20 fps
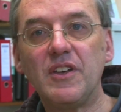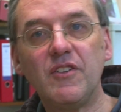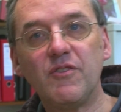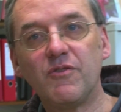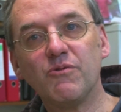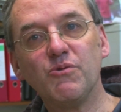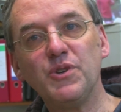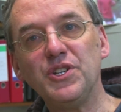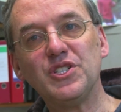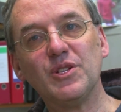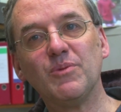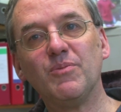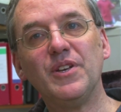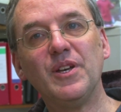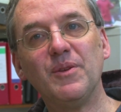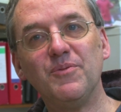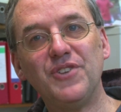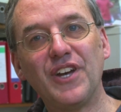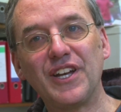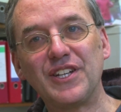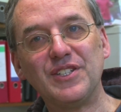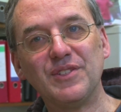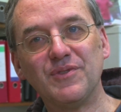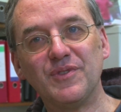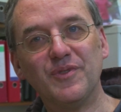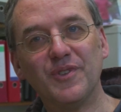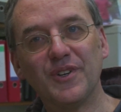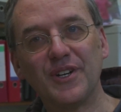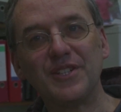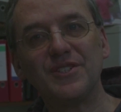give reasonably objective
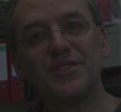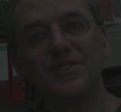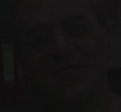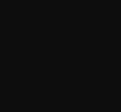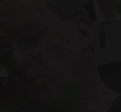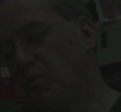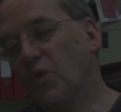advice.